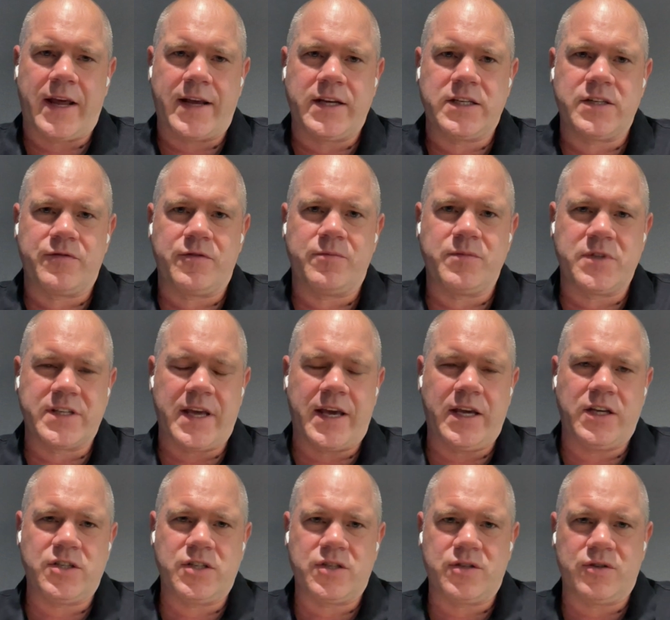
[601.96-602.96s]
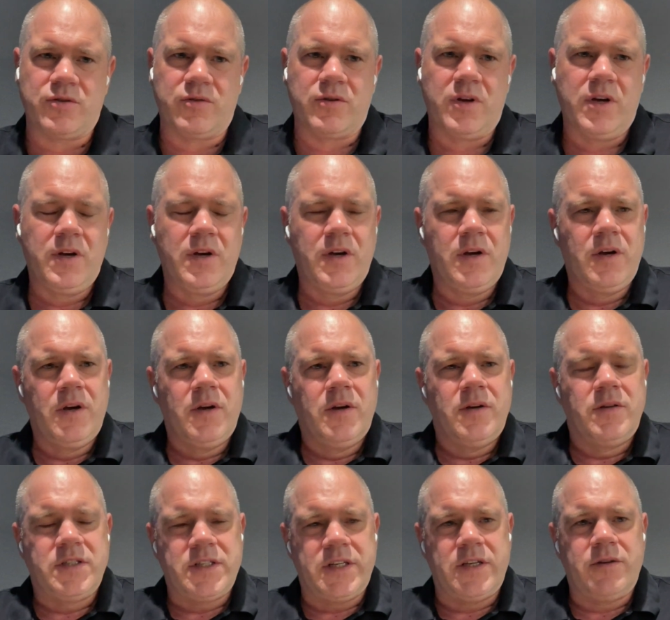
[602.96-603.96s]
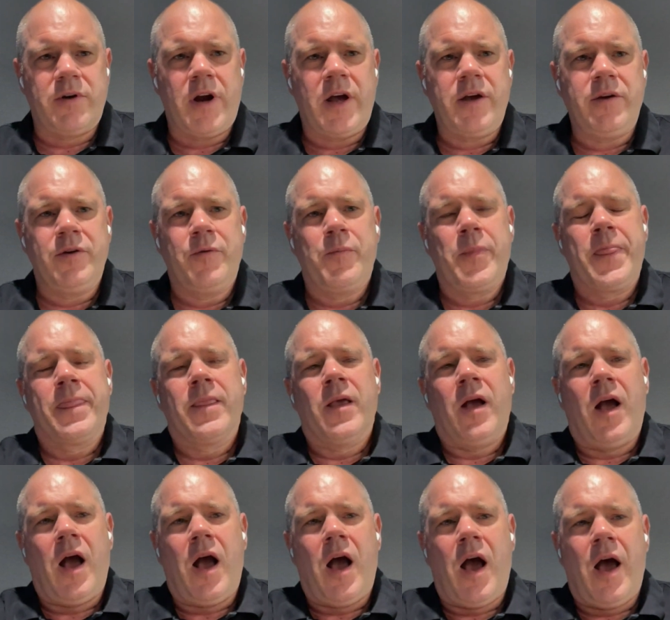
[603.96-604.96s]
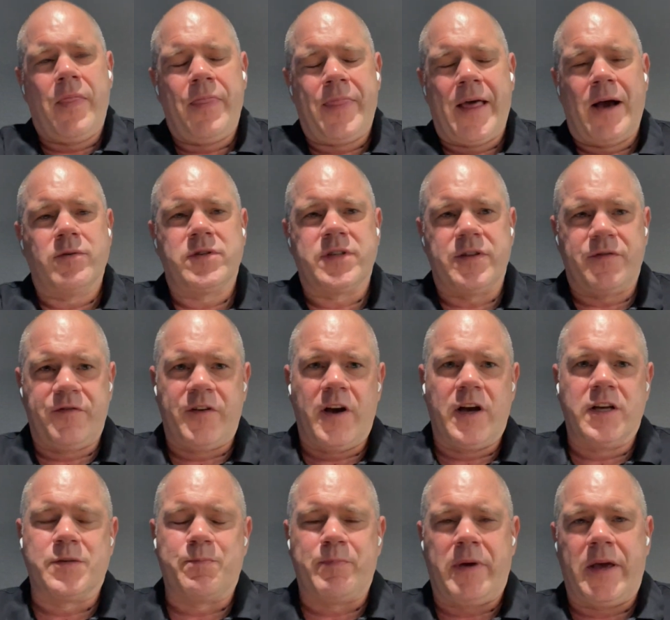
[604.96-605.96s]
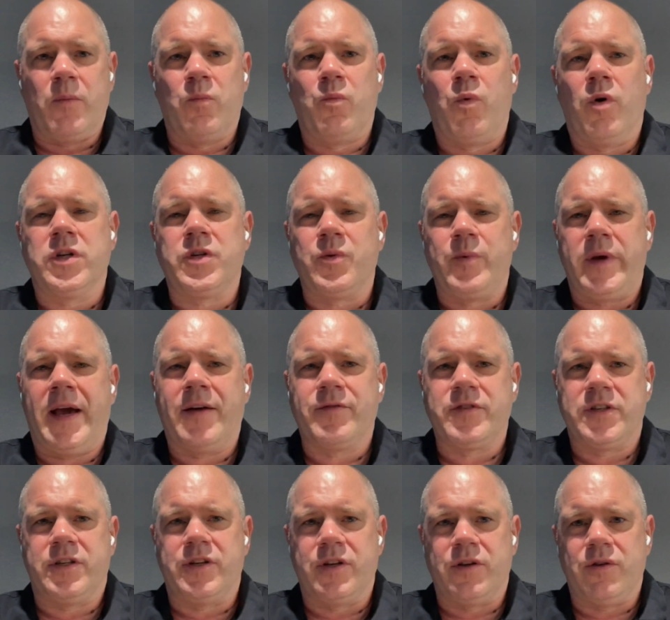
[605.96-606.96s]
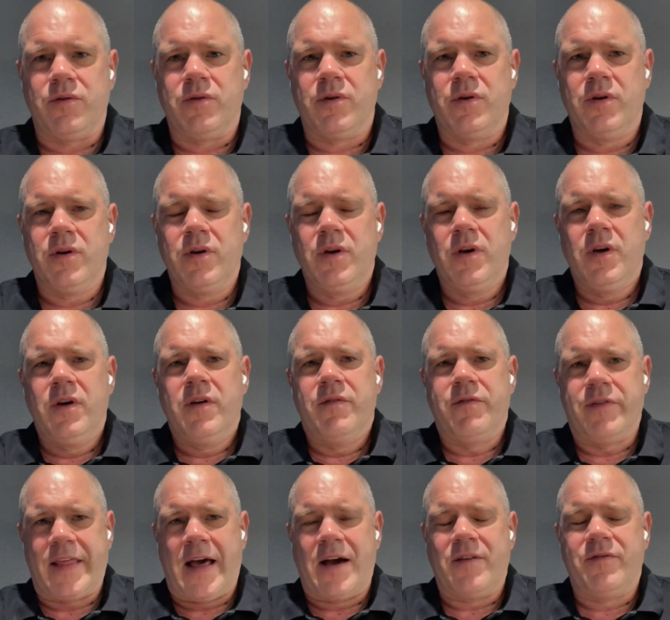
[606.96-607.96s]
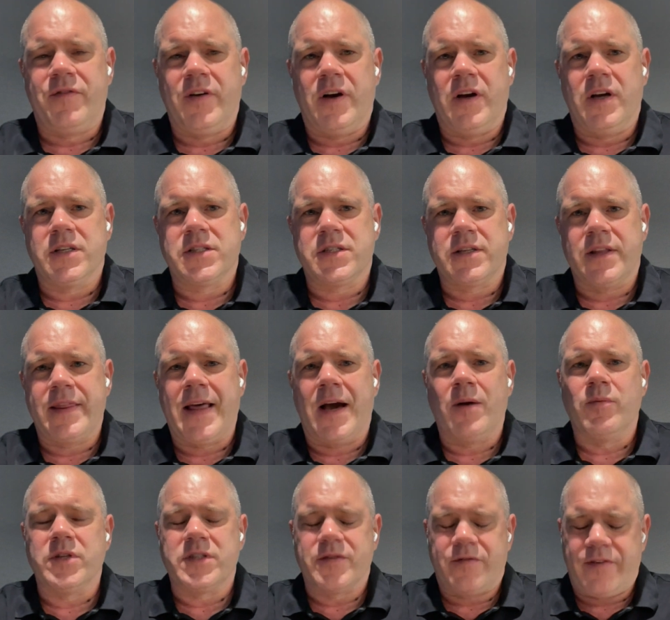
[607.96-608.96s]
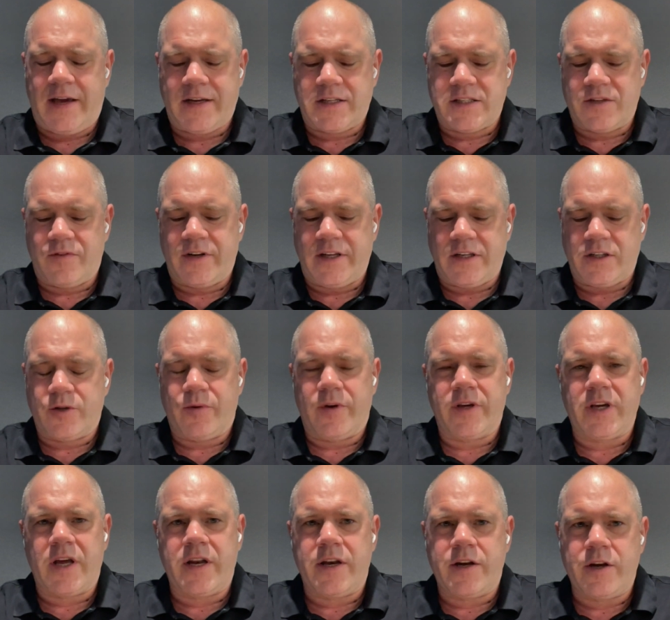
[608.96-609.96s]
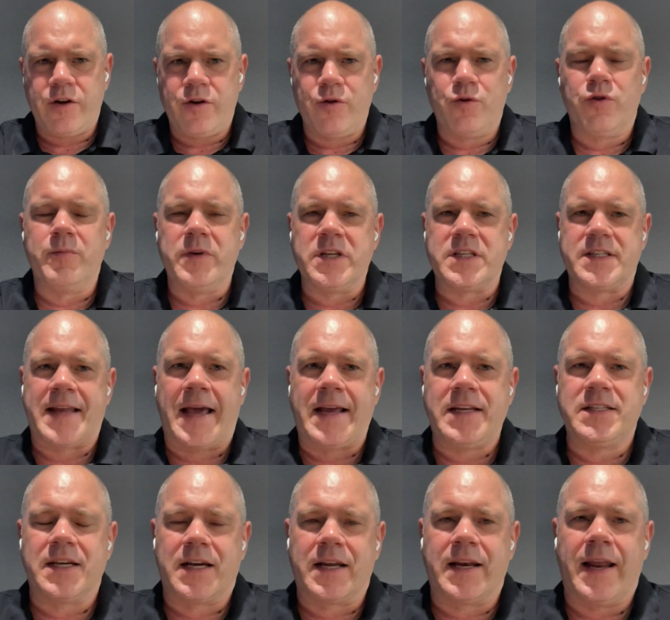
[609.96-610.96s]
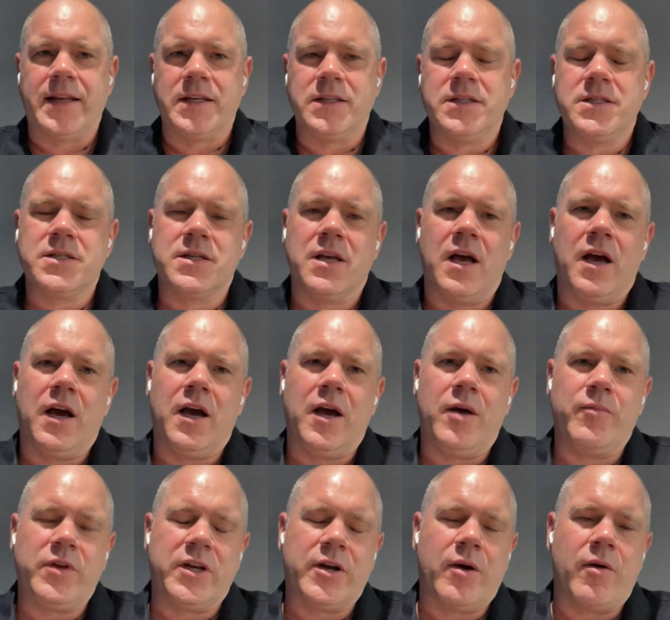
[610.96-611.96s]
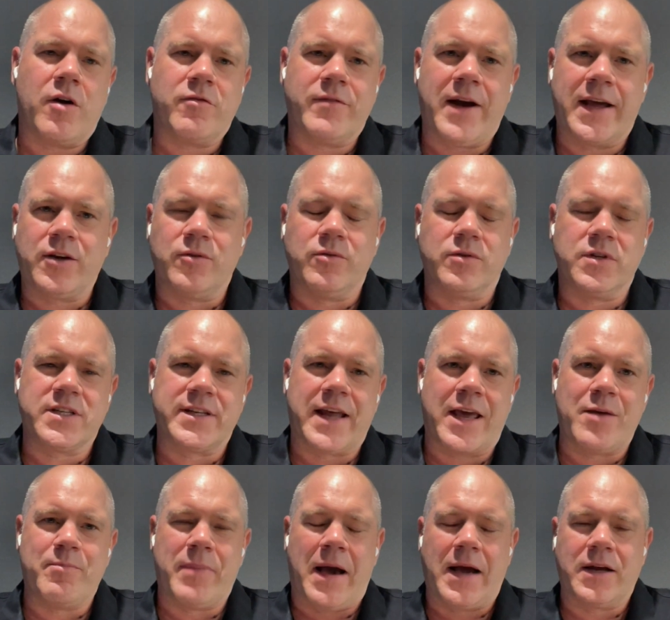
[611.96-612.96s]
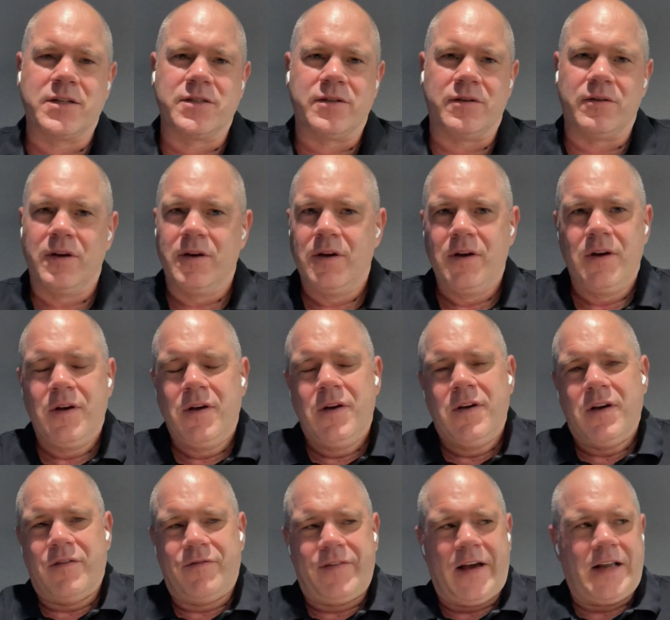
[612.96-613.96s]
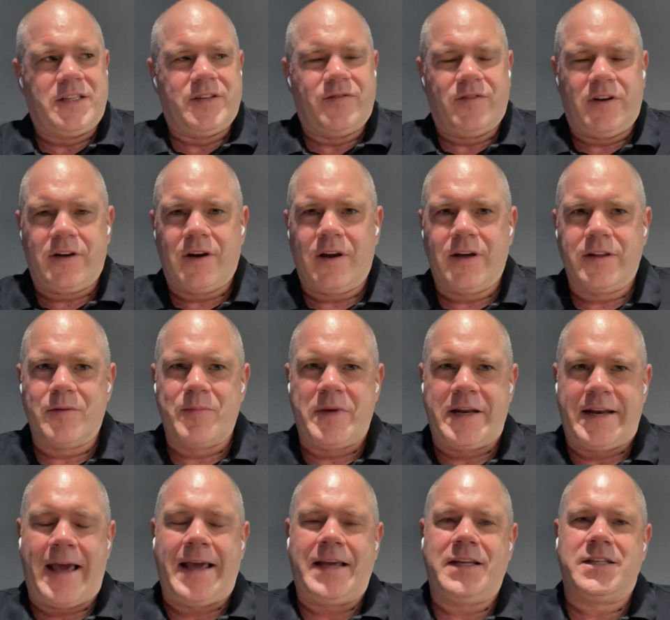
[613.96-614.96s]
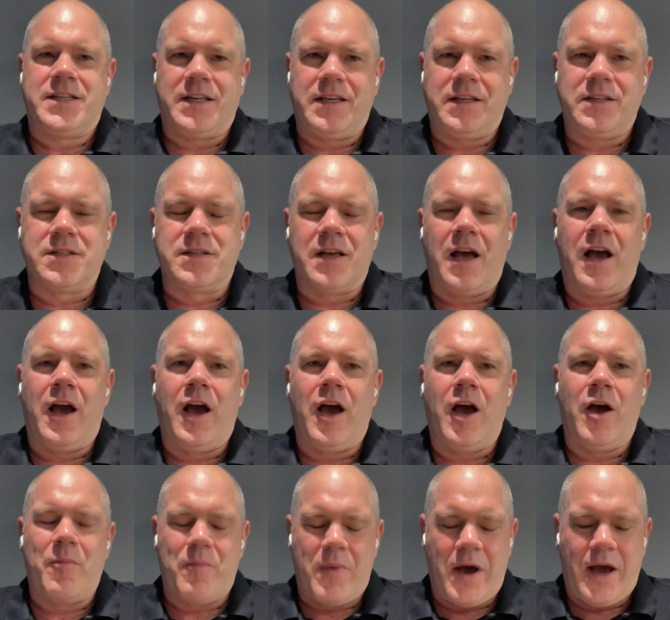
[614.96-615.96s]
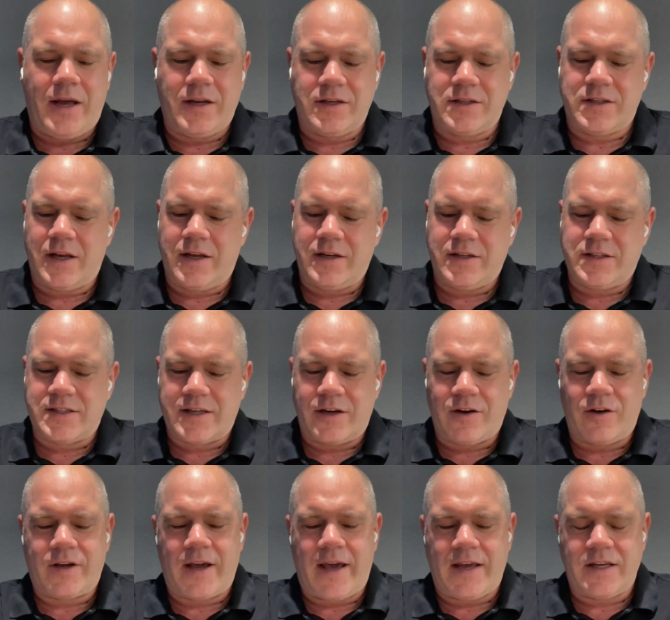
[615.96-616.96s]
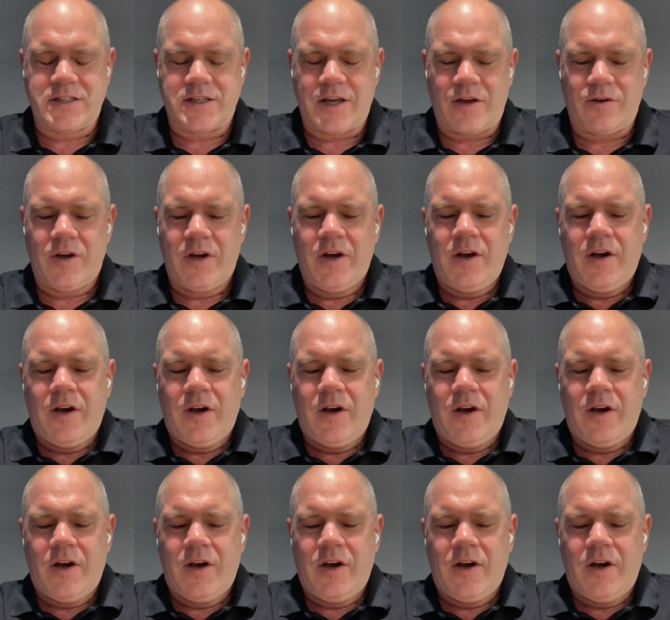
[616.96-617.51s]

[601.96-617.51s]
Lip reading: data from Sage to Zero, and that was the first bit. What do we have to do for that first? And that was effectively doing an enormous data cleanse. Our records date back to effectively like the mid 80s, and said, okay, so